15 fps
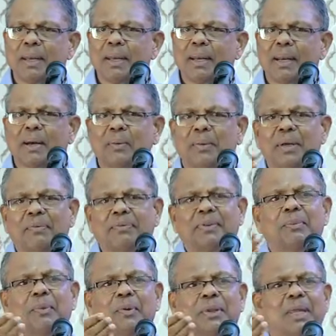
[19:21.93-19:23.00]
Now, if the
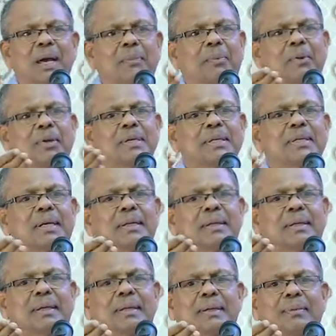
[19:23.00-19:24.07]
Buddha appointed
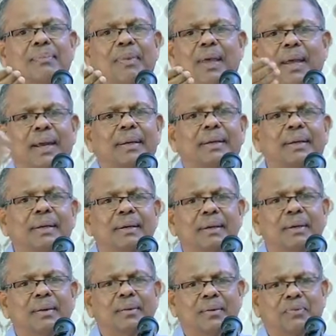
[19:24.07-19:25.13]
the head,
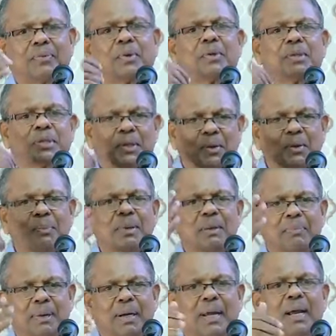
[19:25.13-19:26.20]
of course,
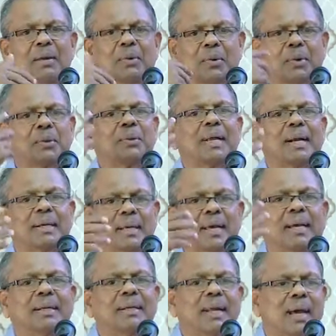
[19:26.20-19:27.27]
people can go to that
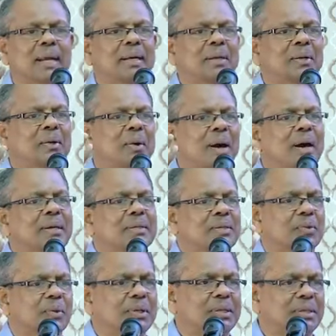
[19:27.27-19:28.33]
head and, ask
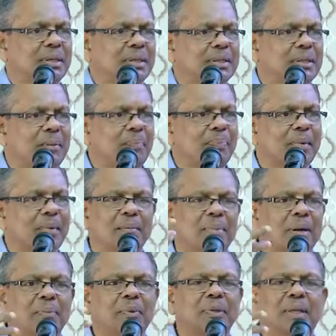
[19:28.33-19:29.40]
questions.
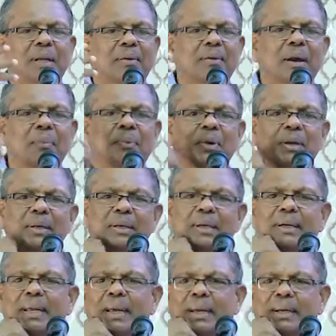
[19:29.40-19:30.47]
But Buddha never
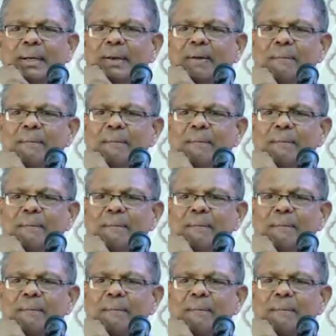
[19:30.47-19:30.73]
appointed the head.